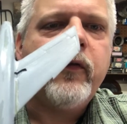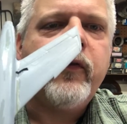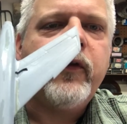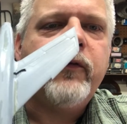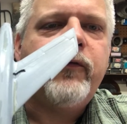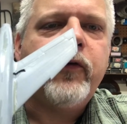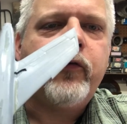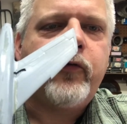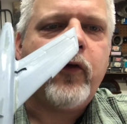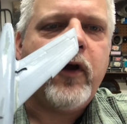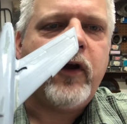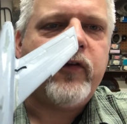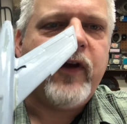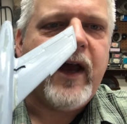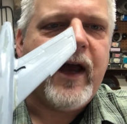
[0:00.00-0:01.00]

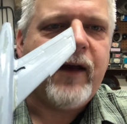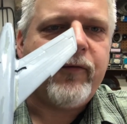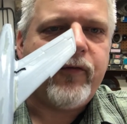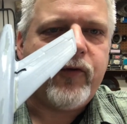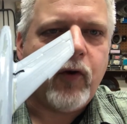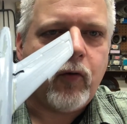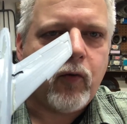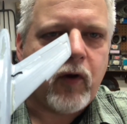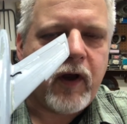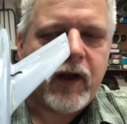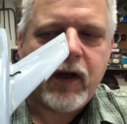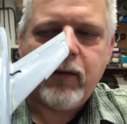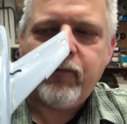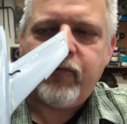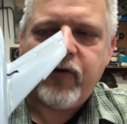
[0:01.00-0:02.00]
fuselage halves don't
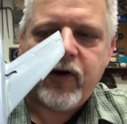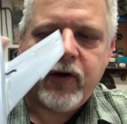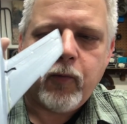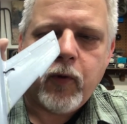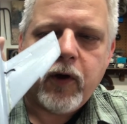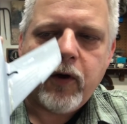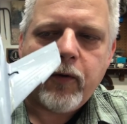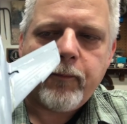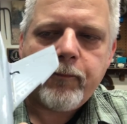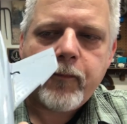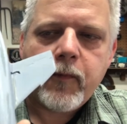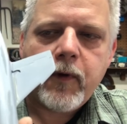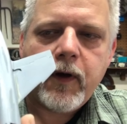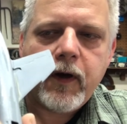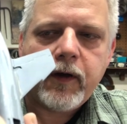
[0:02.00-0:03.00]
line up very well.
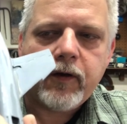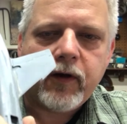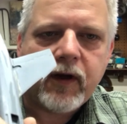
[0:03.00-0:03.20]
You're going